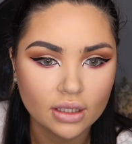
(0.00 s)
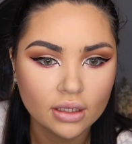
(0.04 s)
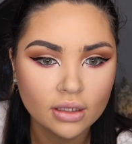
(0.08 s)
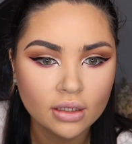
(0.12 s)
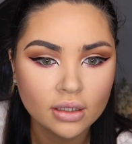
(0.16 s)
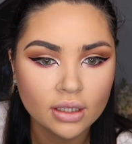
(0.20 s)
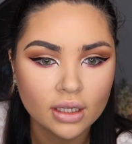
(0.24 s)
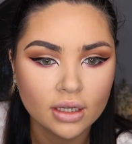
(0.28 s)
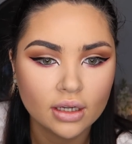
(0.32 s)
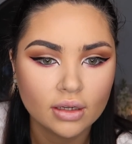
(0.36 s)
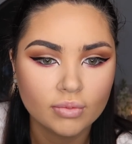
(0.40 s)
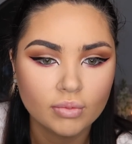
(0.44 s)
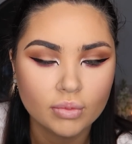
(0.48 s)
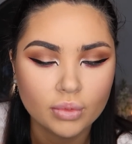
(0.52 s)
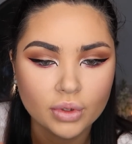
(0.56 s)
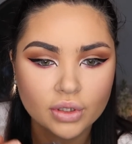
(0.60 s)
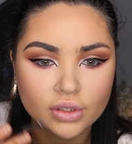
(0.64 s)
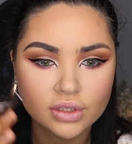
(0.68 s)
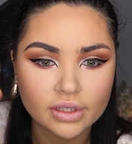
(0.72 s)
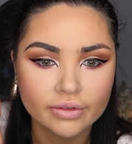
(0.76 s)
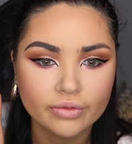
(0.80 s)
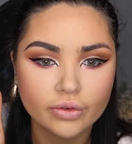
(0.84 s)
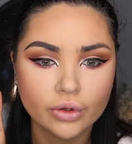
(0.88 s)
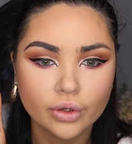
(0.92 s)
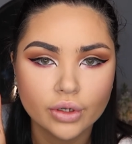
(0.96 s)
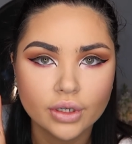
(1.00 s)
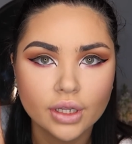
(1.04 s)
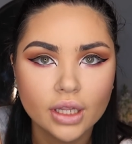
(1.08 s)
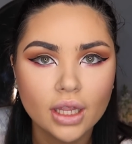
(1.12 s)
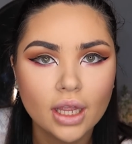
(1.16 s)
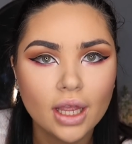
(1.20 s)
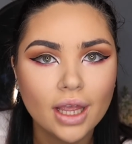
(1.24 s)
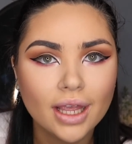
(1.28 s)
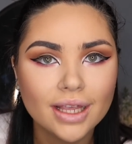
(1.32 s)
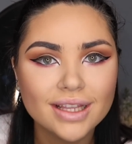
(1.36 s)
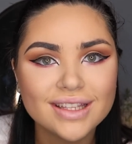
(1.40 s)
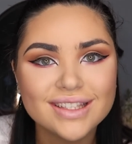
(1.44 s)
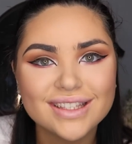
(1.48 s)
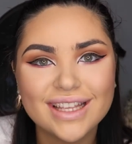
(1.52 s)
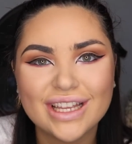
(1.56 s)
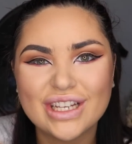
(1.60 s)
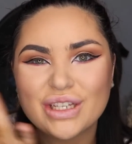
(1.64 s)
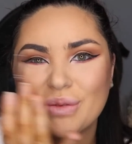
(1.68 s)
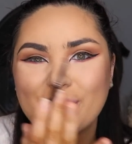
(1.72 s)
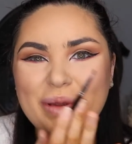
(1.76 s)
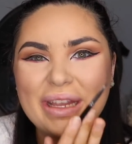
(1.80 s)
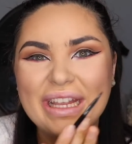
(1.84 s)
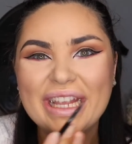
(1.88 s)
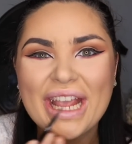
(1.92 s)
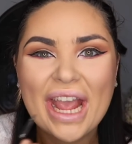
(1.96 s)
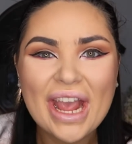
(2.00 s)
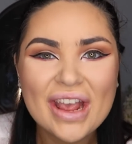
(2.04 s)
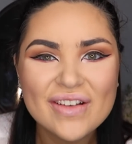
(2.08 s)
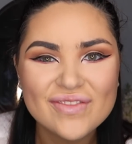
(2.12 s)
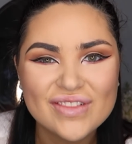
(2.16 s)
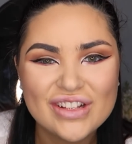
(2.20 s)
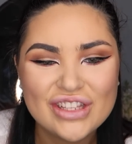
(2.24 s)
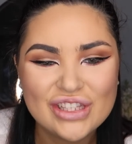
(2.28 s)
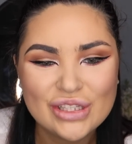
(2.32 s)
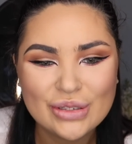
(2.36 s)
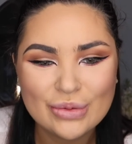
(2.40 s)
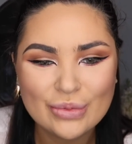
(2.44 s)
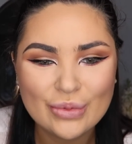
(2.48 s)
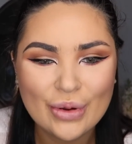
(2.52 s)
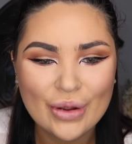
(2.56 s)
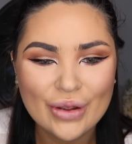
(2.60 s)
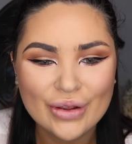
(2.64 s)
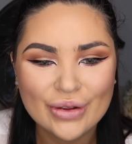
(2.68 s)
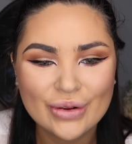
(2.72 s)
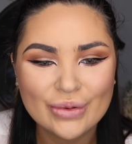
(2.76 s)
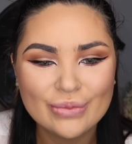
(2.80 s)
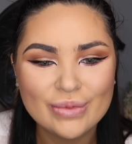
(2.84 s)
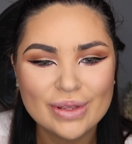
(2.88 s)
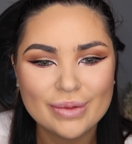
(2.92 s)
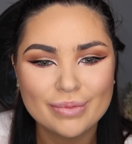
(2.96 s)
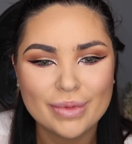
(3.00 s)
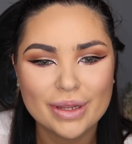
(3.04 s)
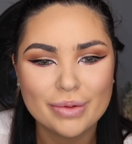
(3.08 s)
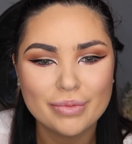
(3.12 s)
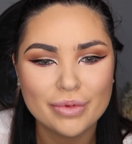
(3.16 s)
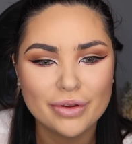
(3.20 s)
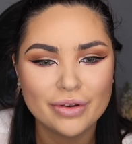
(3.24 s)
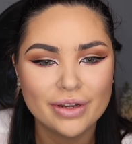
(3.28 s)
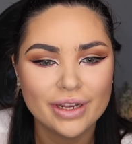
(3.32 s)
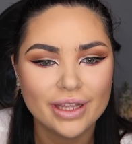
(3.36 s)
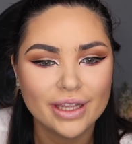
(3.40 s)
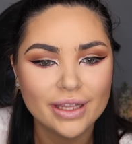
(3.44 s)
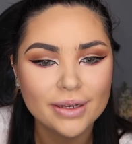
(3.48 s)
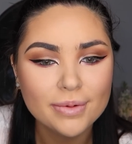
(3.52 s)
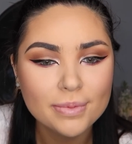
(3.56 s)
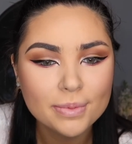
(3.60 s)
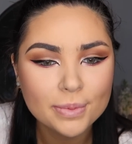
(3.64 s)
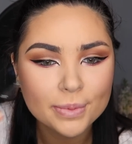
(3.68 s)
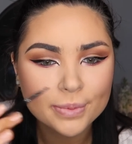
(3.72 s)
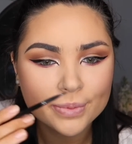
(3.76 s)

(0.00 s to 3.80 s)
And because I've got such a big canvas to work on with my moon head,